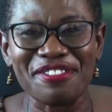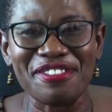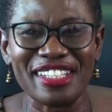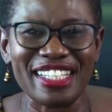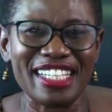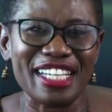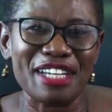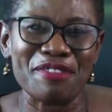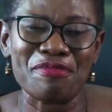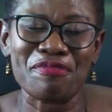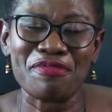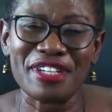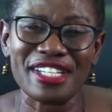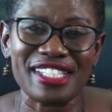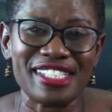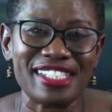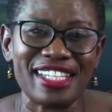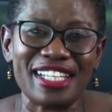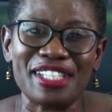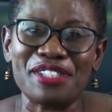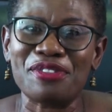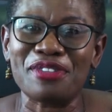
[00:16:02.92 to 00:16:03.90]
really
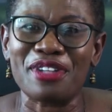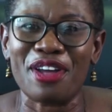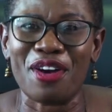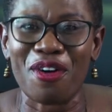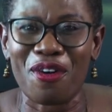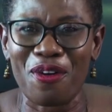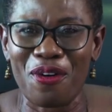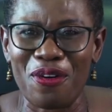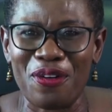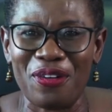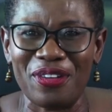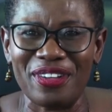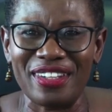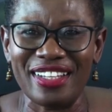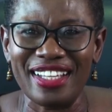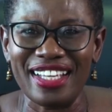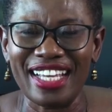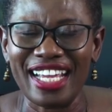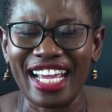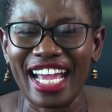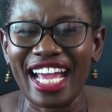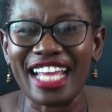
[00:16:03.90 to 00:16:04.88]
appreciate you now all.
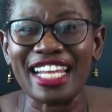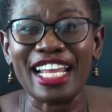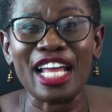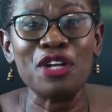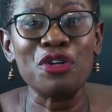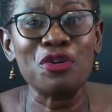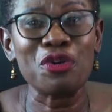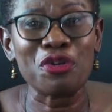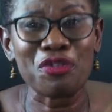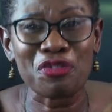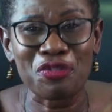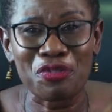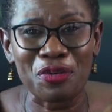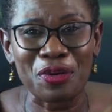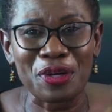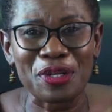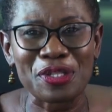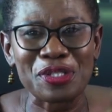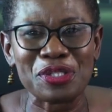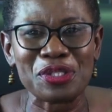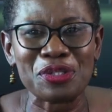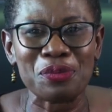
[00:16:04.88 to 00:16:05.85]
And I look
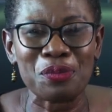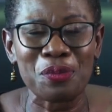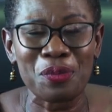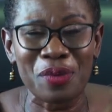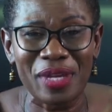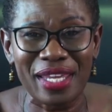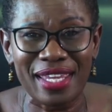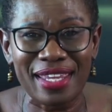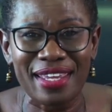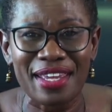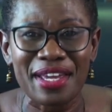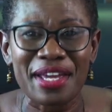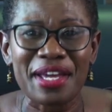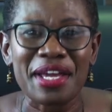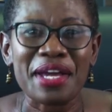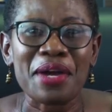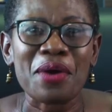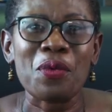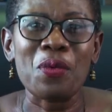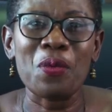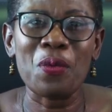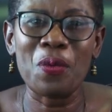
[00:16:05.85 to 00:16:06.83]
forward to we
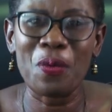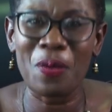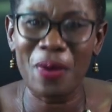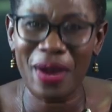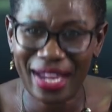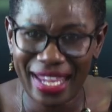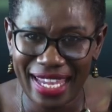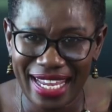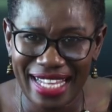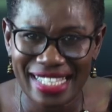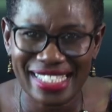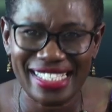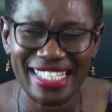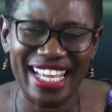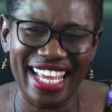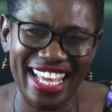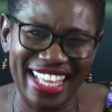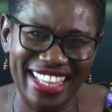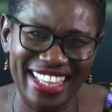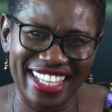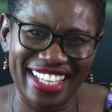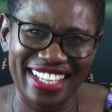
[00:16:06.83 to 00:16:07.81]
working
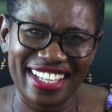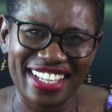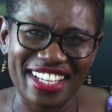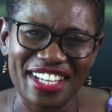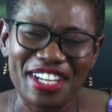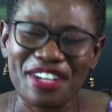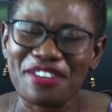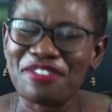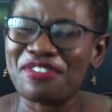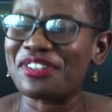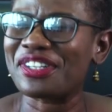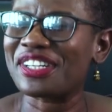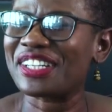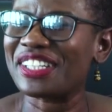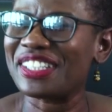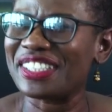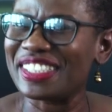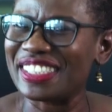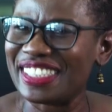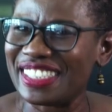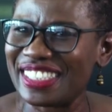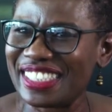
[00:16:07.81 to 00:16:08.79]
together for
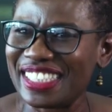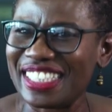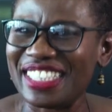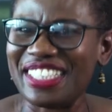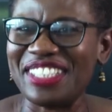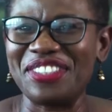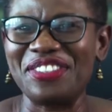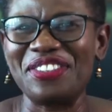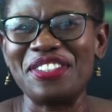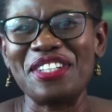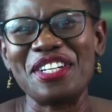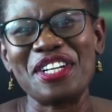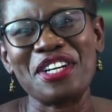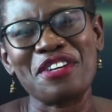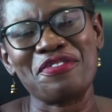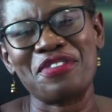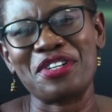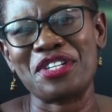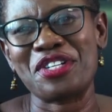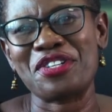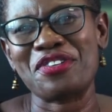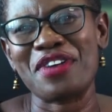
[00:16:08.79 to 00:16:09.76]
continue
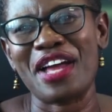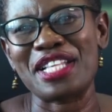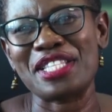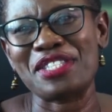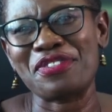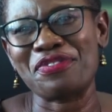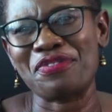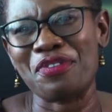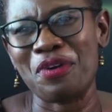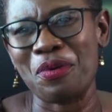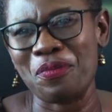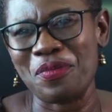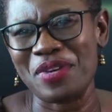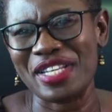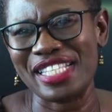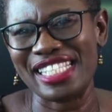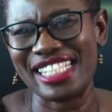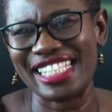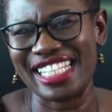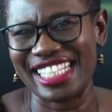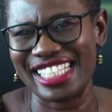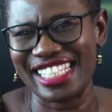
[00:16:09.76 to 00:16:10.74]
for Transform We
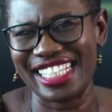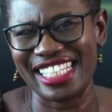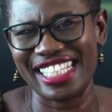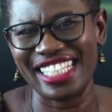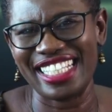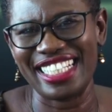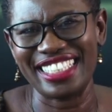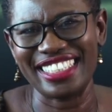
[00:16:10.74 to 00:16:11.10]
City.